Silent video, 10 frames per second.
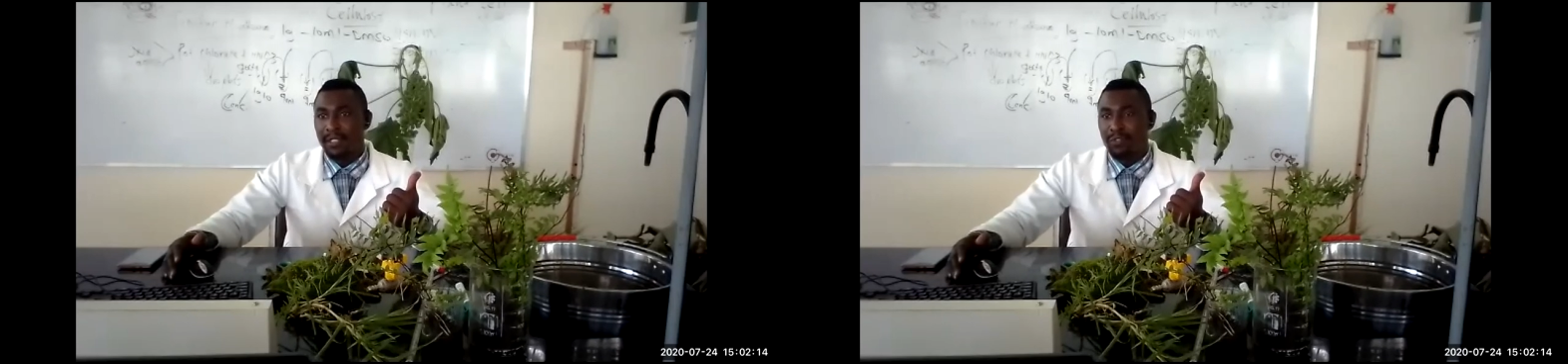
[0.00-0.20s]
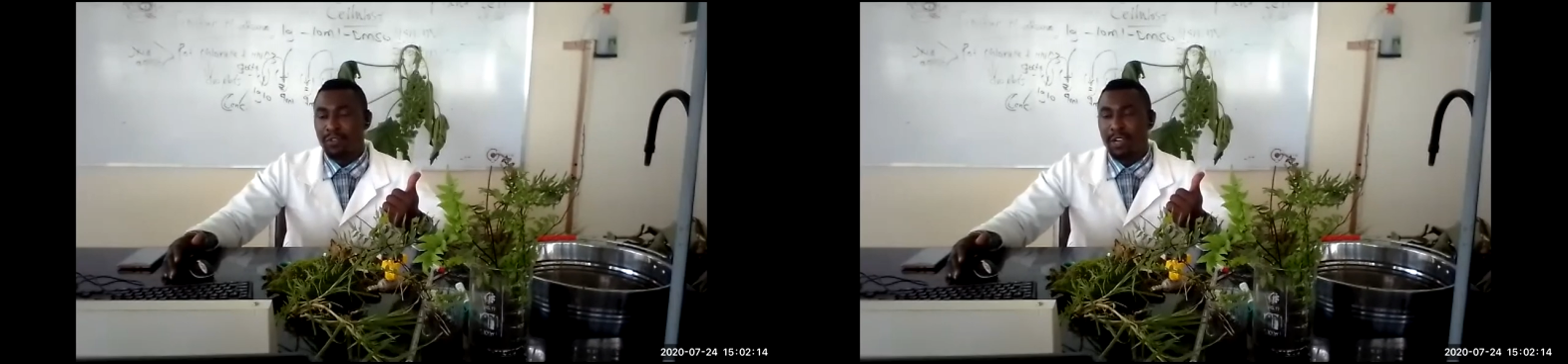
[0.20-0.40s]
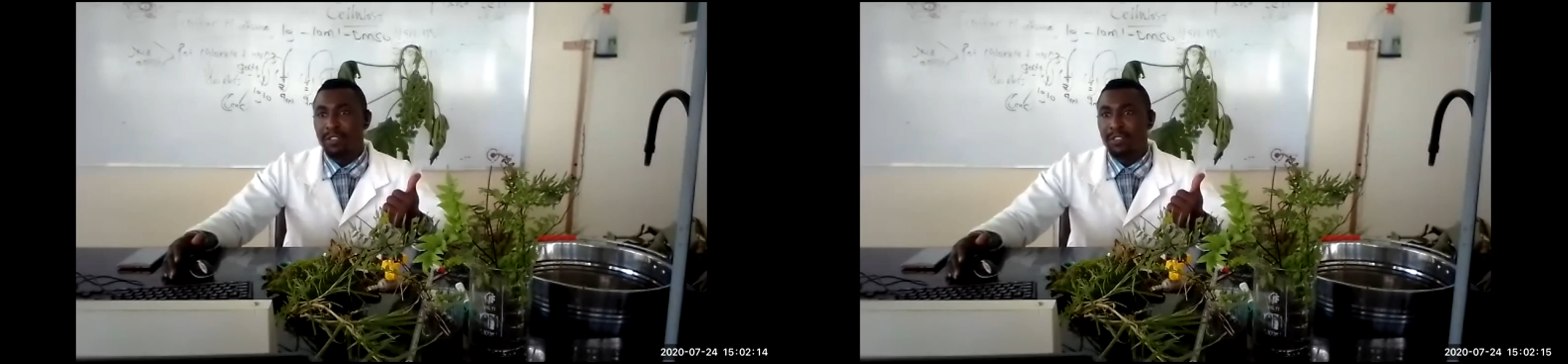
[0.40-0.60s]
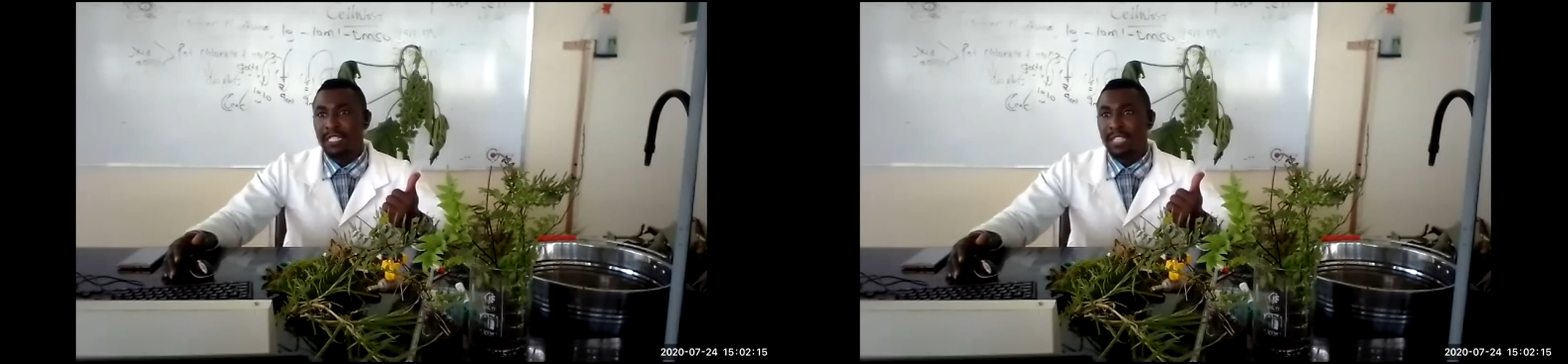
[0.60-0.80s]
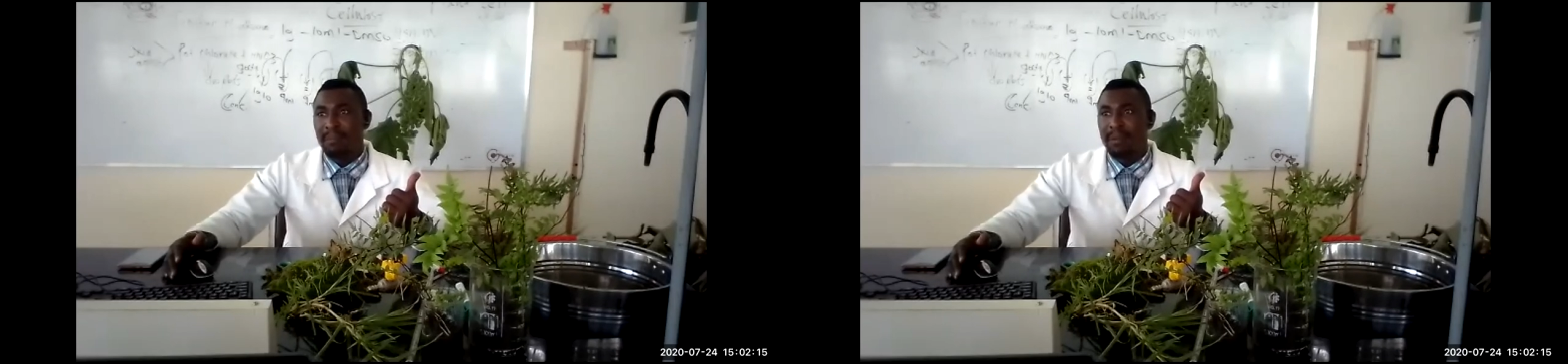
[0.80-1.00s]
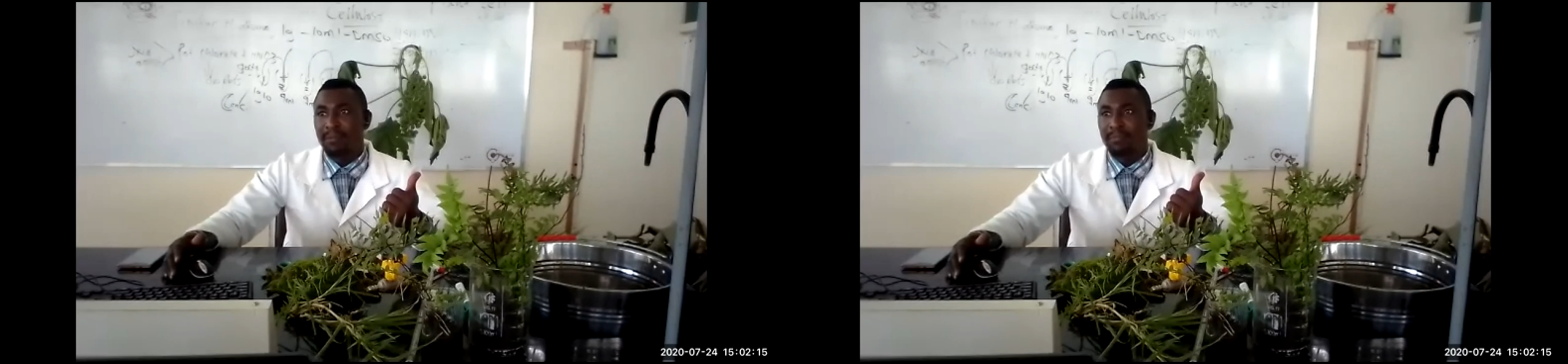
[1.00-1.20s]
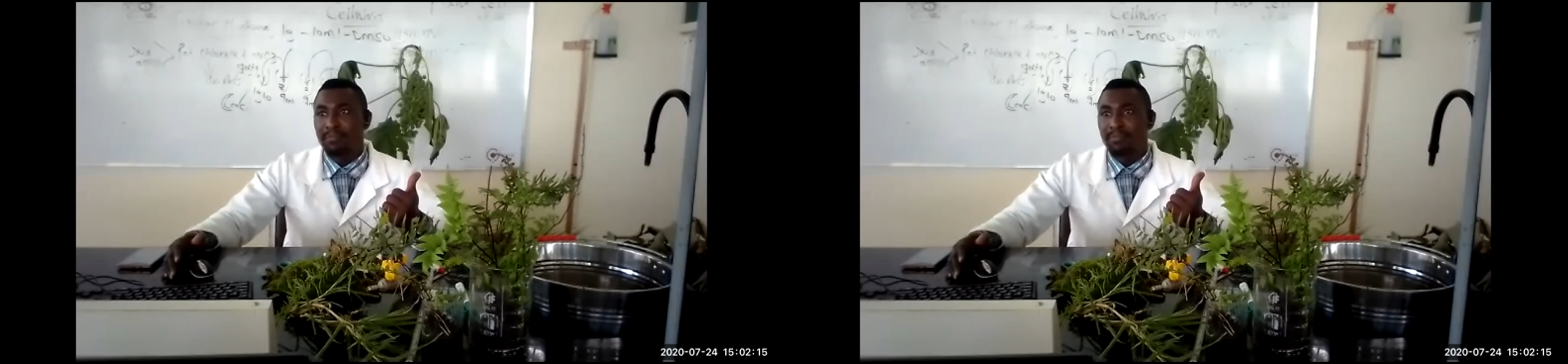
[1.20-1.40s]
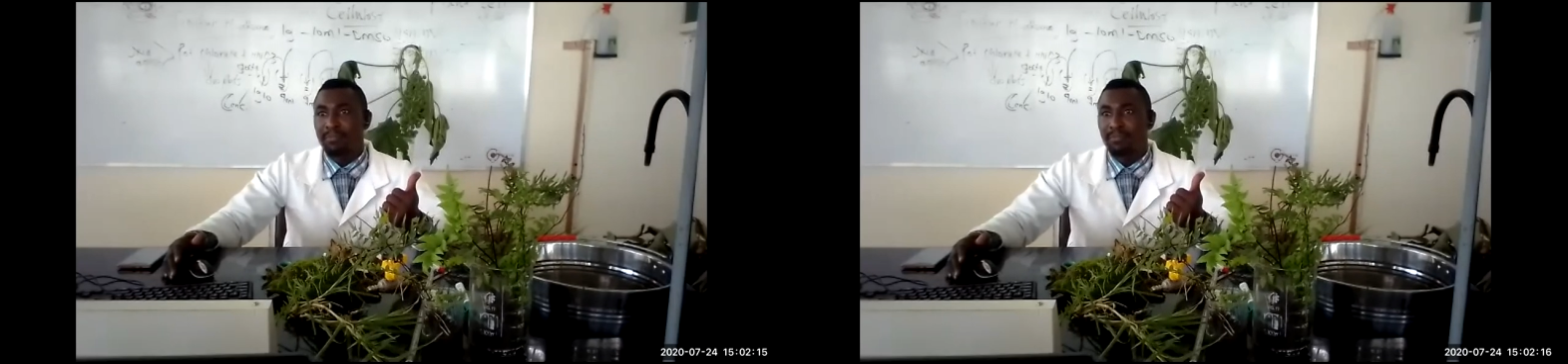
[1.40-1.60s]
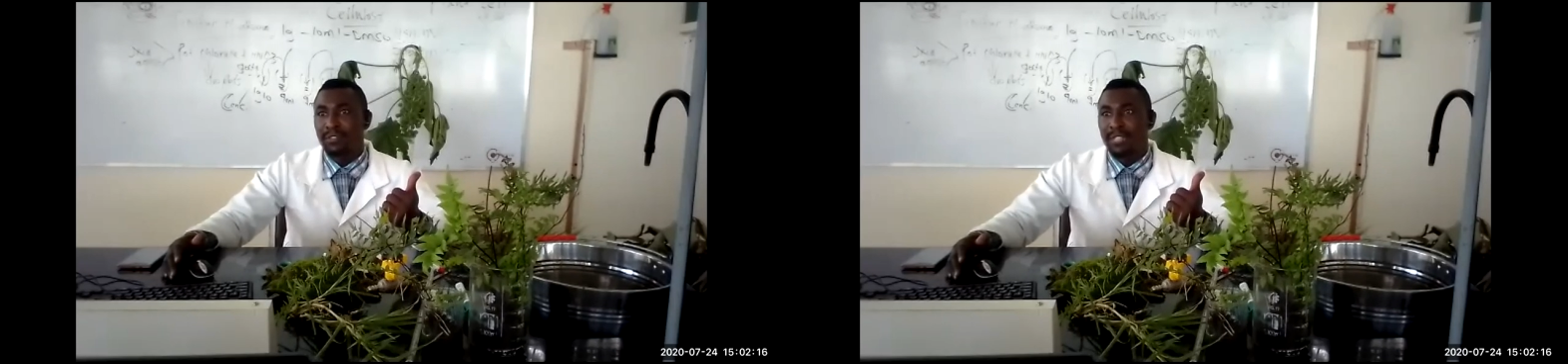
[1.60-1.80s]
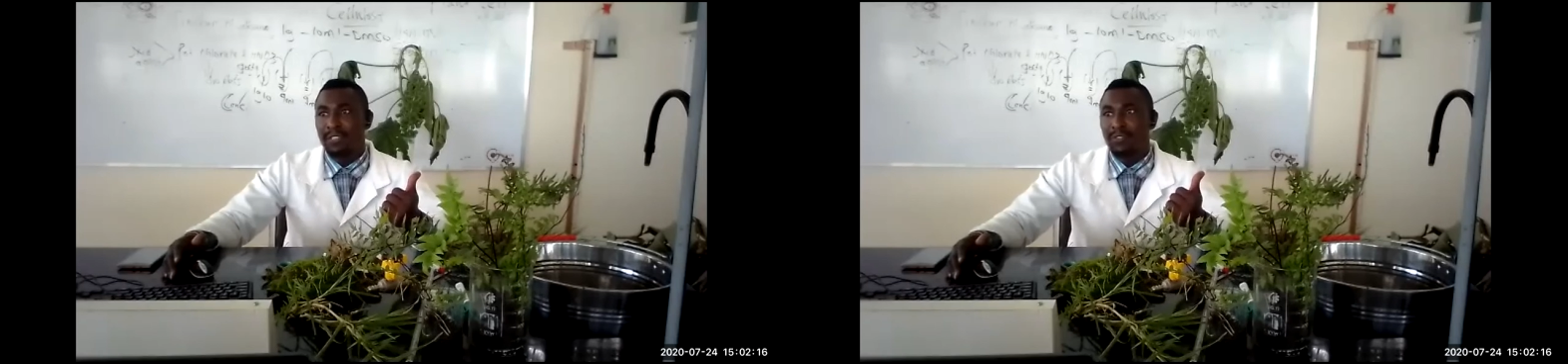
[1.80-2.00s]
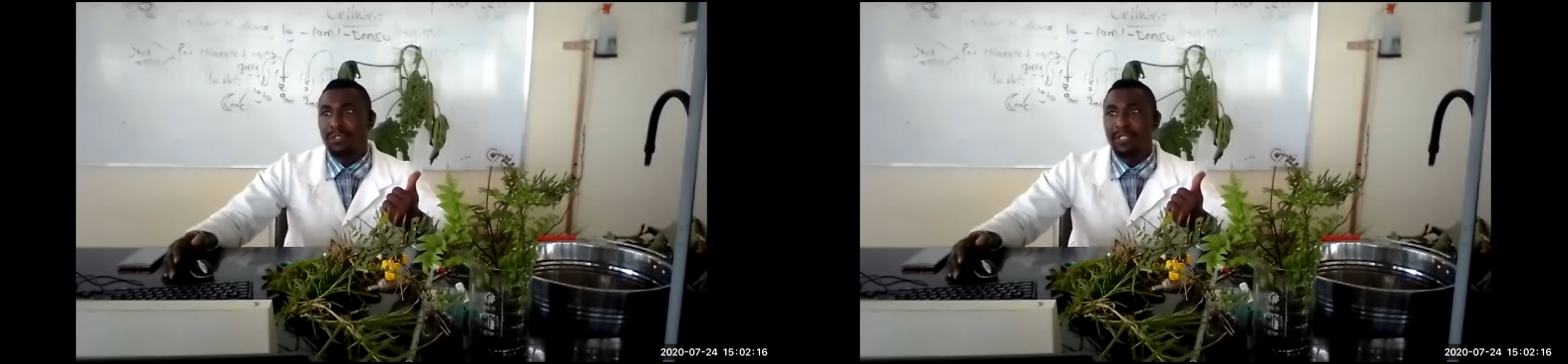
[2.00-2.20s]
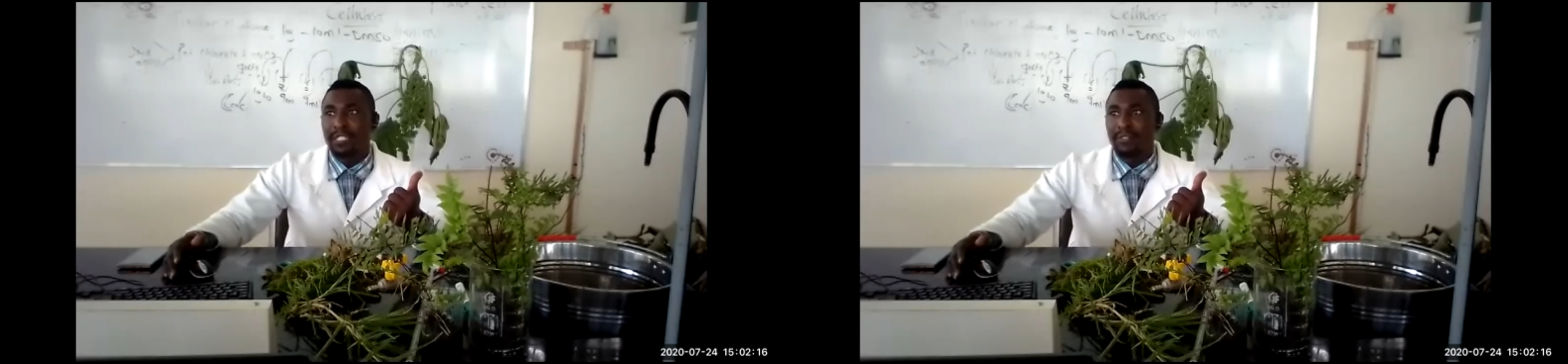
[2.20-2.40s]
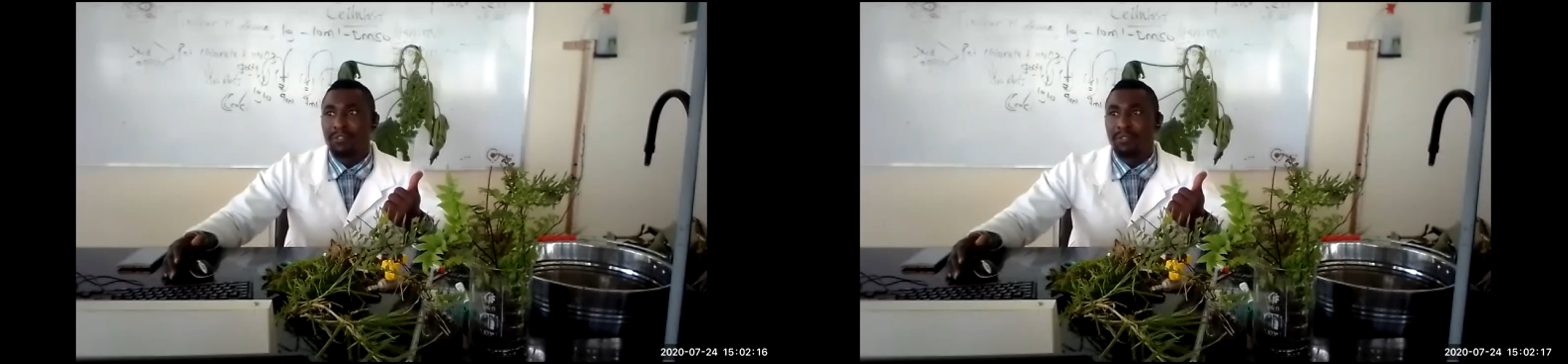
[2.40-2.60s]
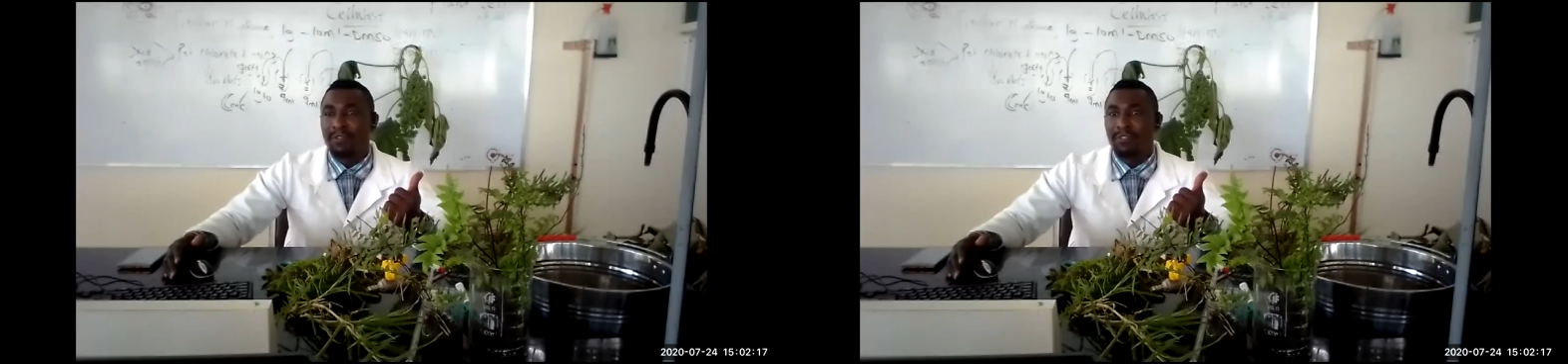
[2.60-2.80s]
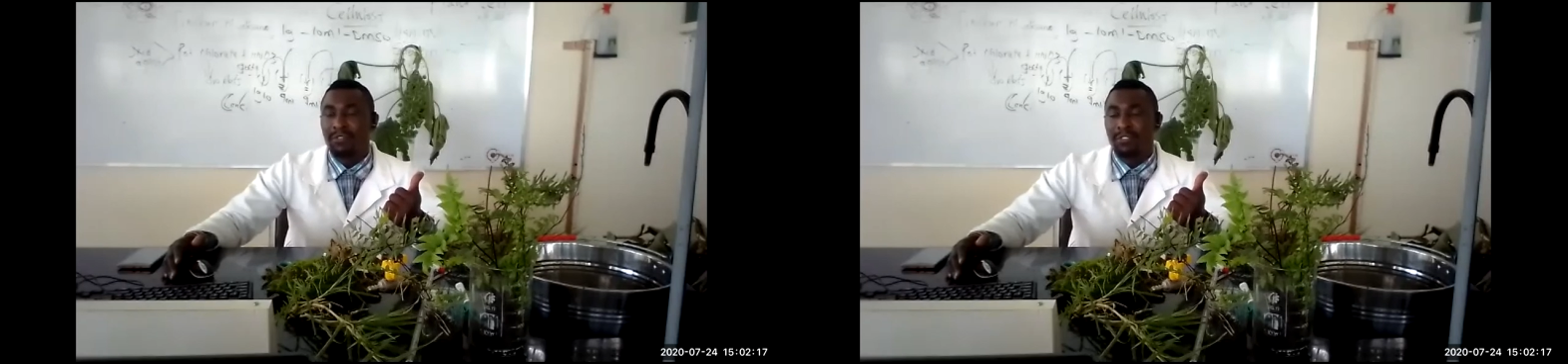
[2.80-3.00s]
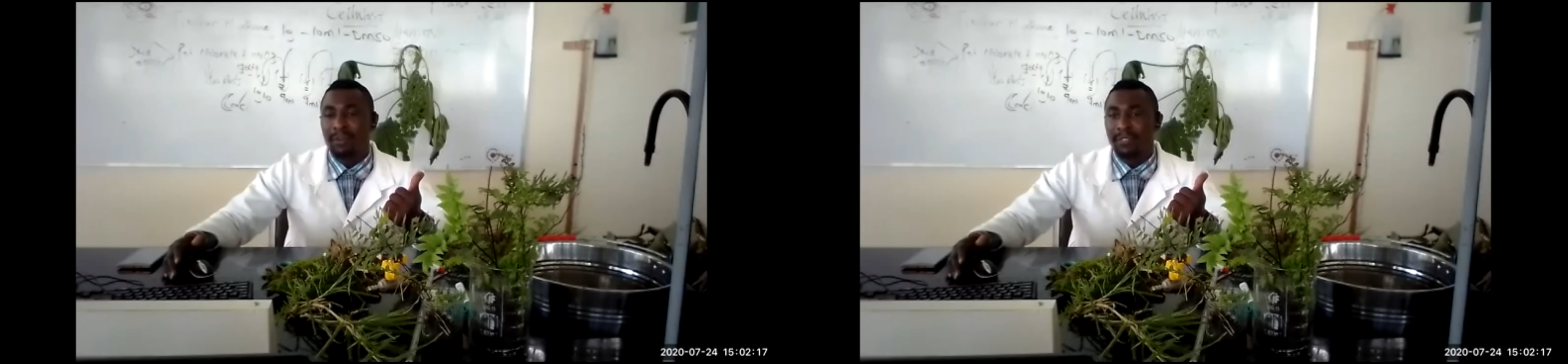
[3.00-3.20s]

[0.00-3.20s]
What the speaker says: you cannot just come and start doing it from a fruit of a